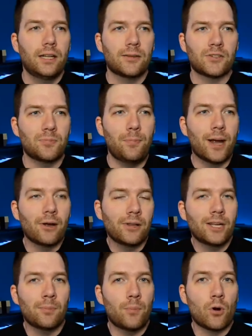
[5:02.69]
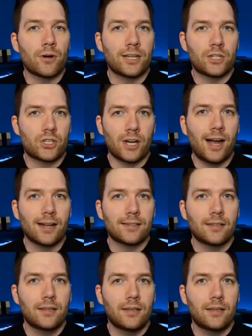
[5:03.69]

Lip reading: There's barely a boring shot.